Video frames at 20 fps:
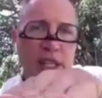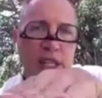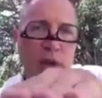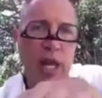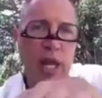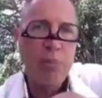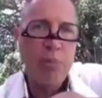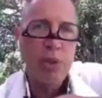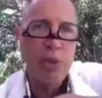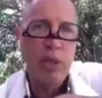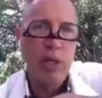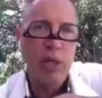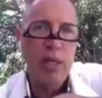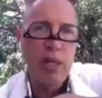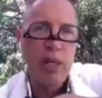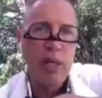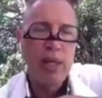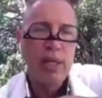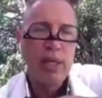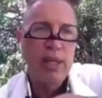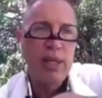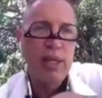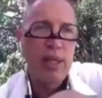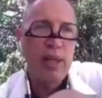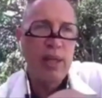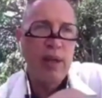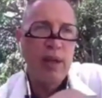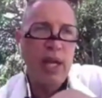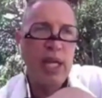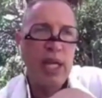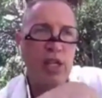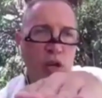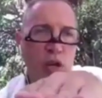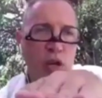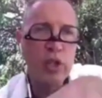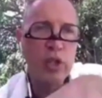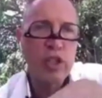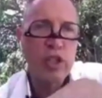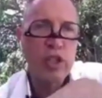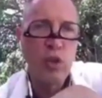in your neighborhood, in
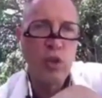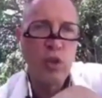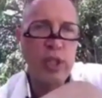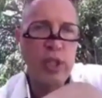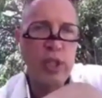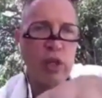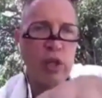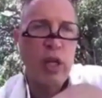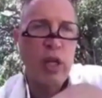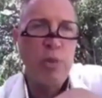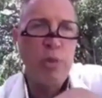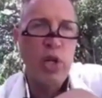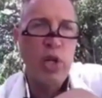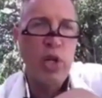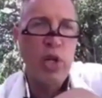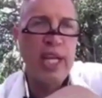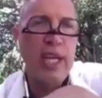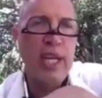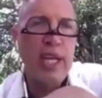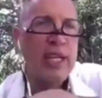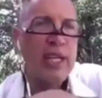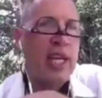your school, in your community,